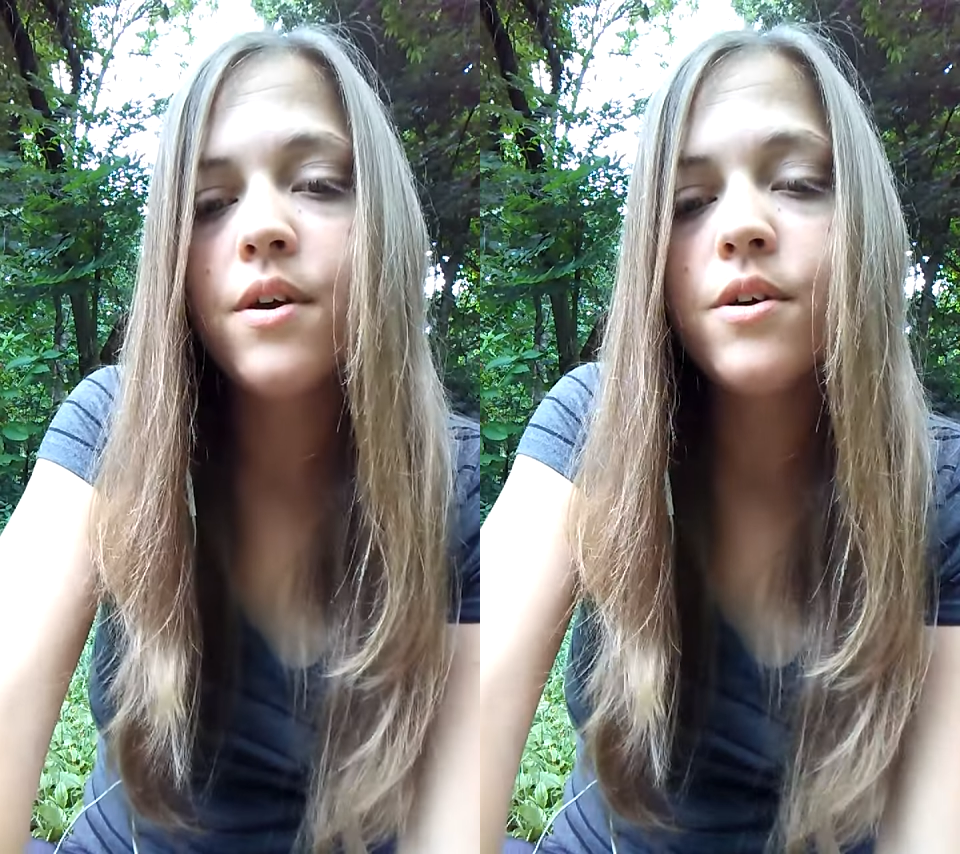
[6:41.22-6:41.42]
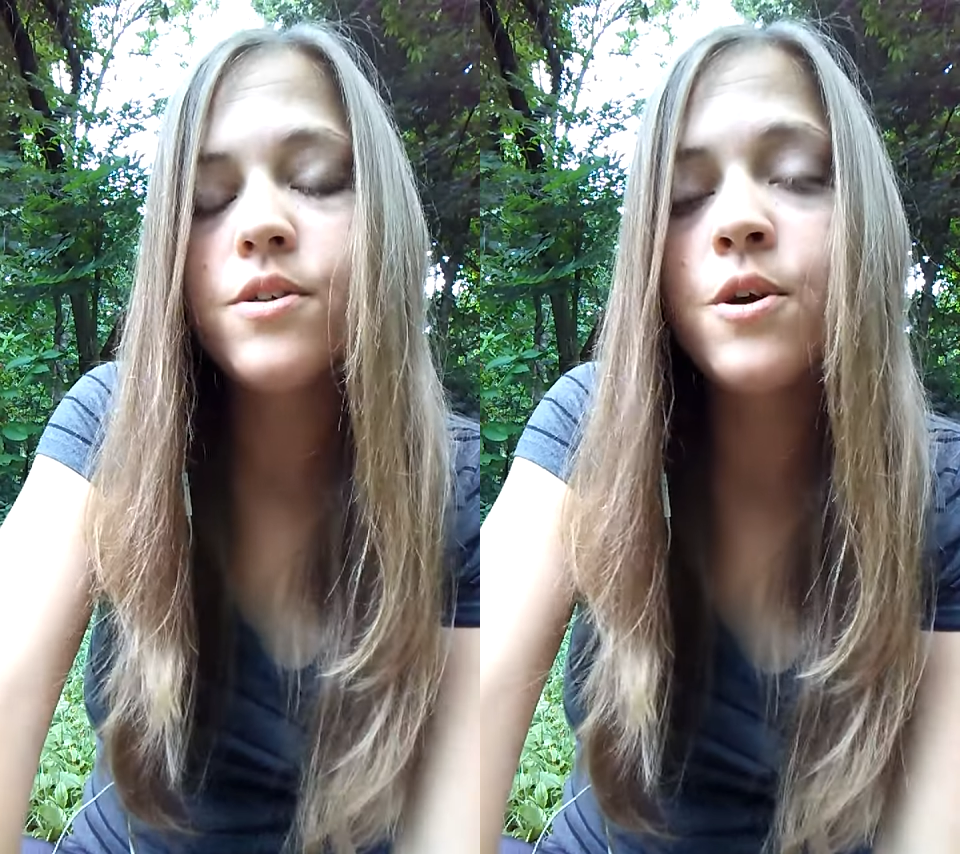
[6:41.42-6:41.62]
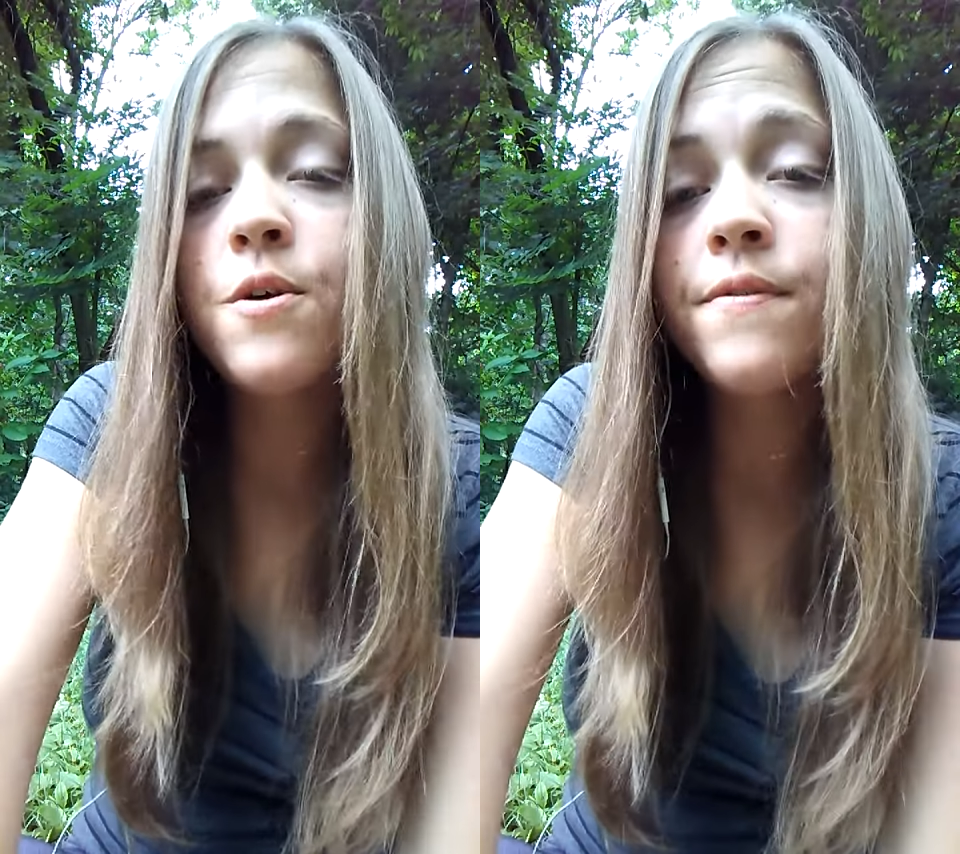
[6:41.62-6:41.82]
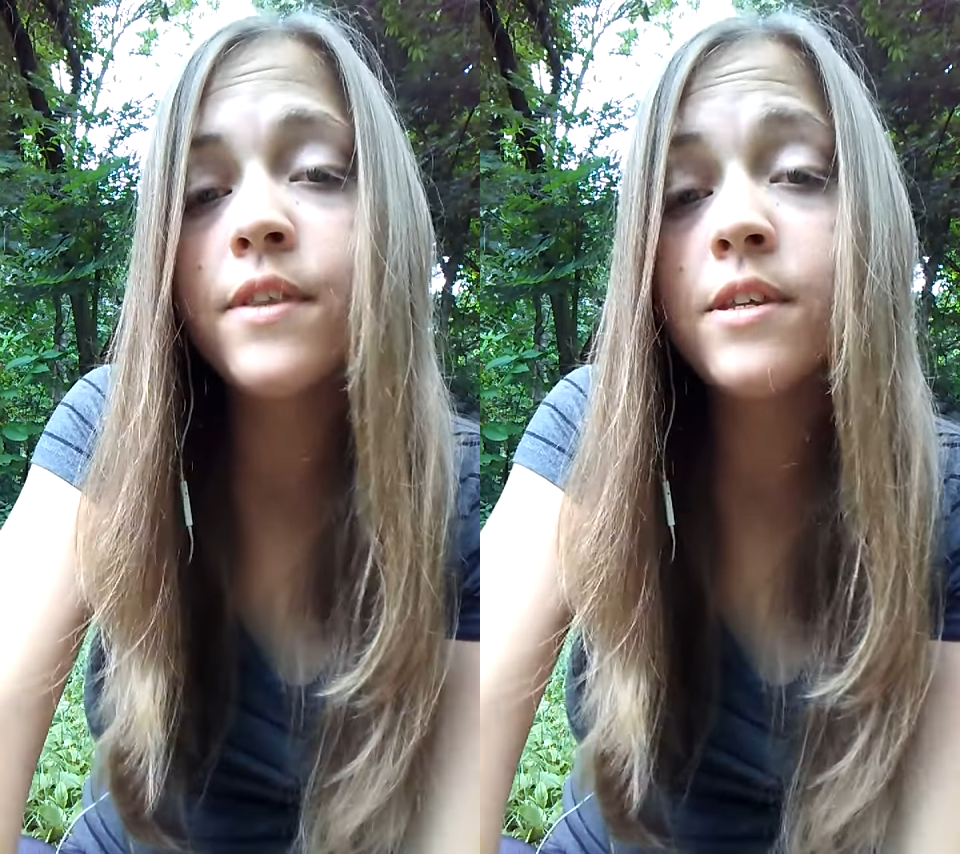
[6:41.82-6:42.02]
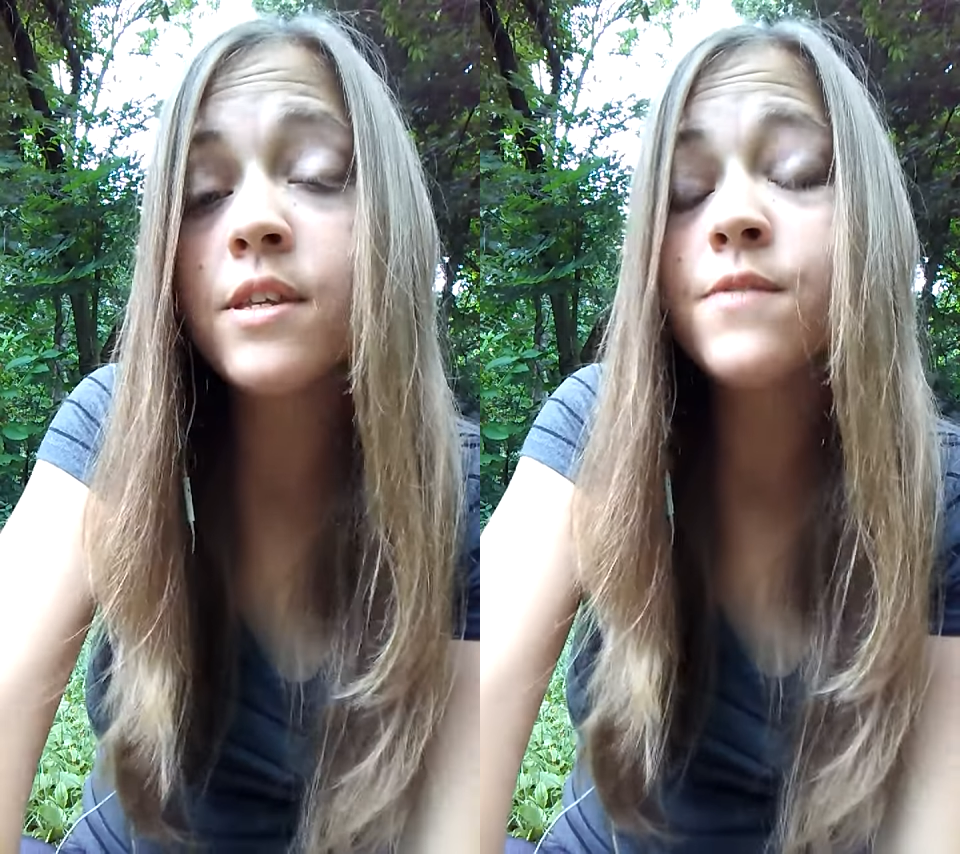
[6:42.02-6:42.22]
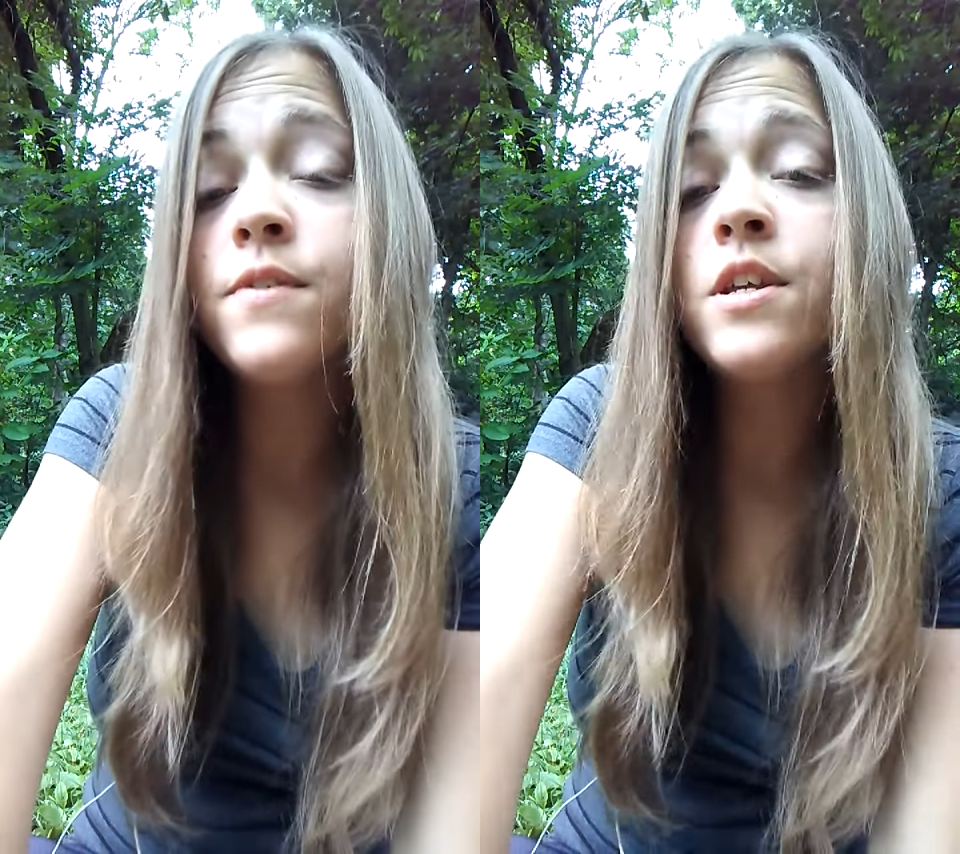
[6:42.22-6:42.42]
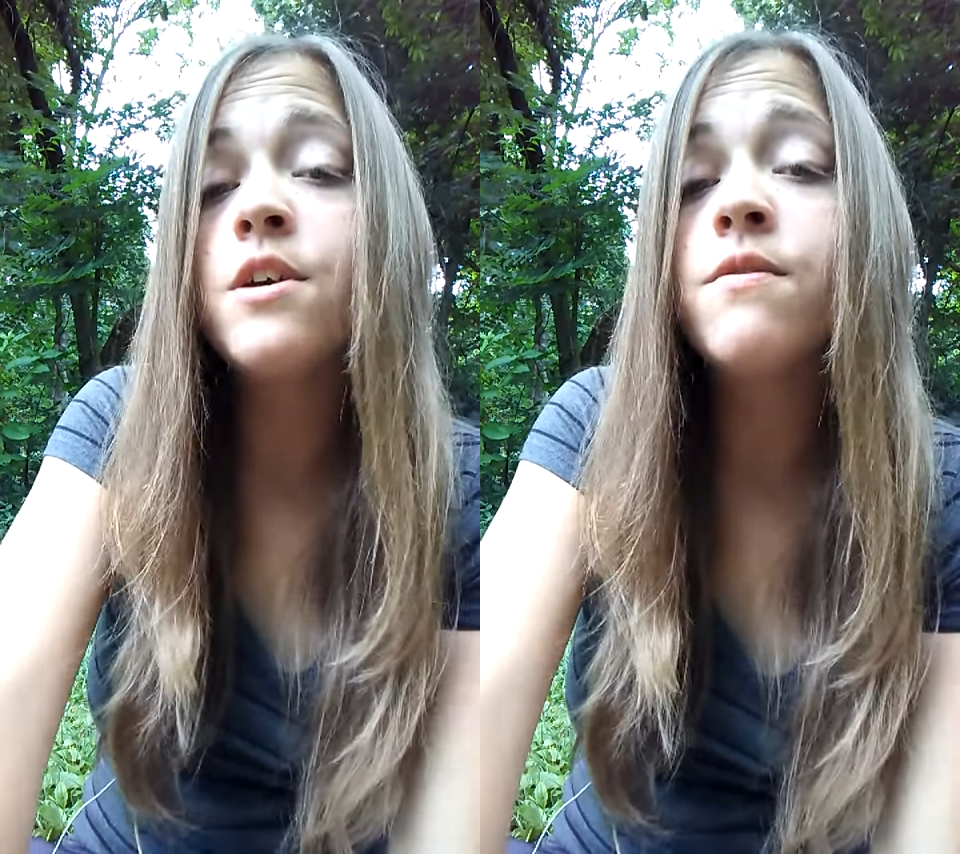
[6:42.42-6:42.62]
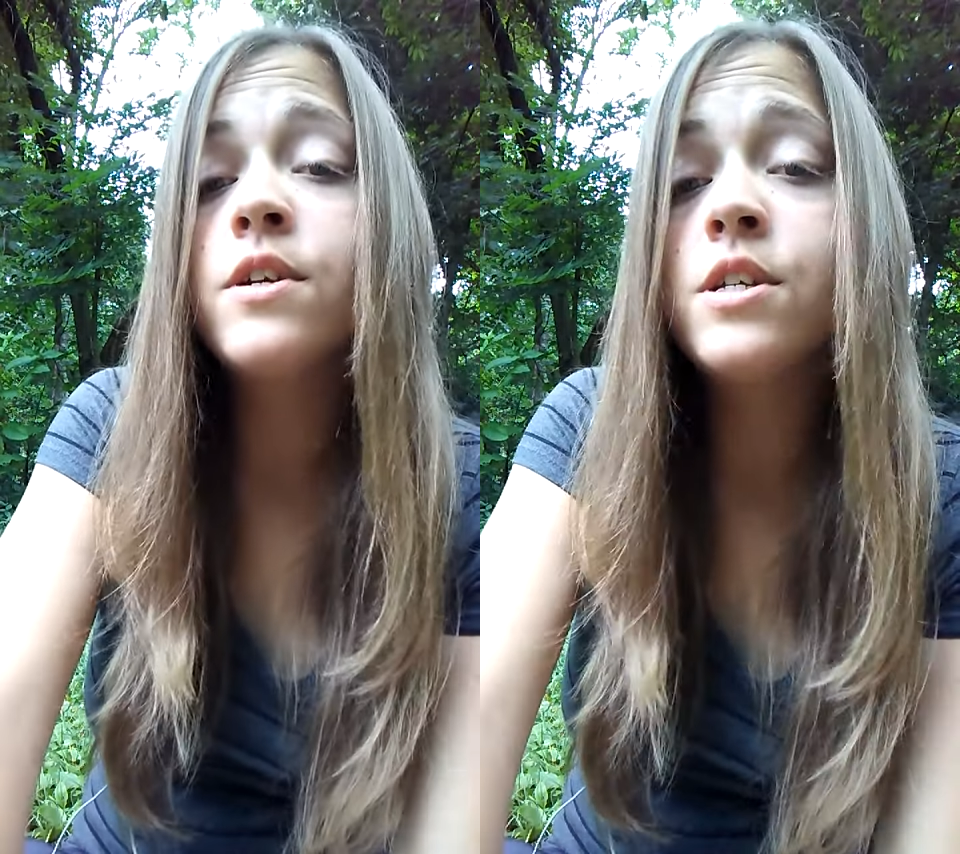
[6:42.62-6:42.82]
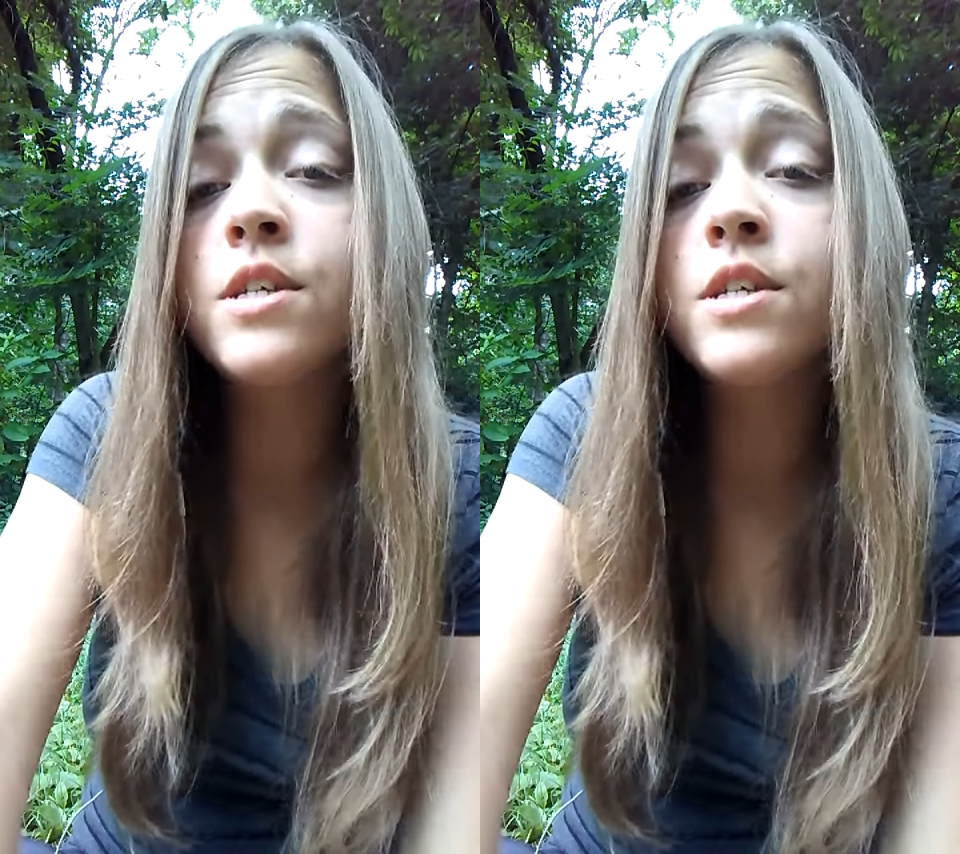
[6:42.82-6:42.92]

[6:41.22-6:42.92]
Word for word: So hopefully this video reaches